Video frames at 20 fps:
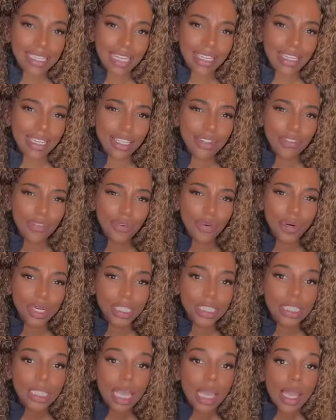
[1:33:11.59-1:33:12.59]
and that's getting a
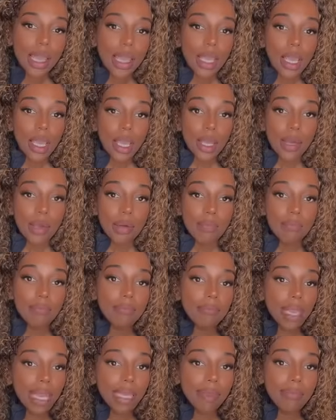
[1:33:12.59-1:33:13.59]
divorce,
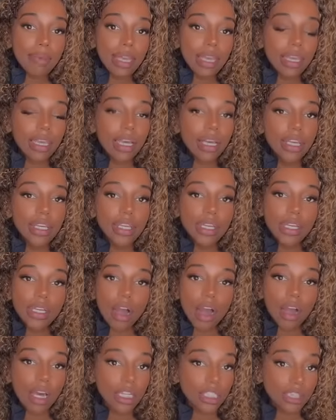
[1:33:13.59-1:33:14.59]

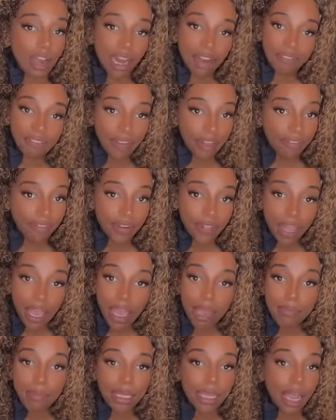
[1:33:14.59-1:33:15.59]
maybe y'all gonna try to fight
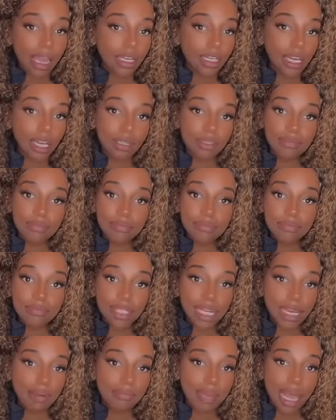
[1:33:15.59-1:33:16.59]
for that and be like, no,
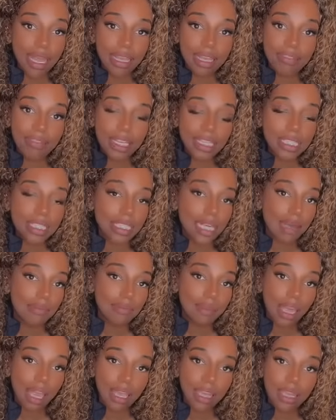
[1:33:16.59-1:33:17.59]
I'm not giving
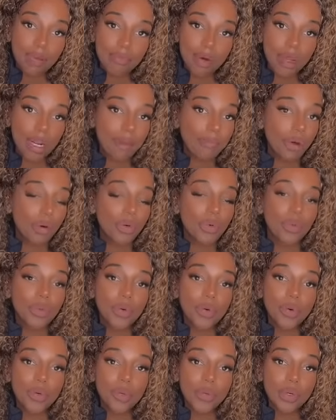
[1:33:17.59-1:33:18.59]
this up. Like, come on, I'm
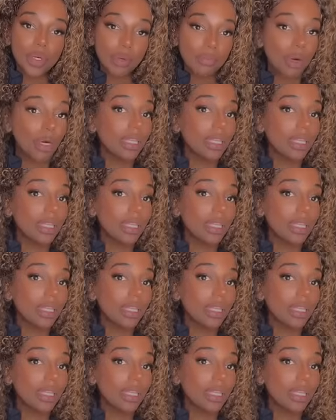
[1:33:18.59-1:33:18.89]
hopeful.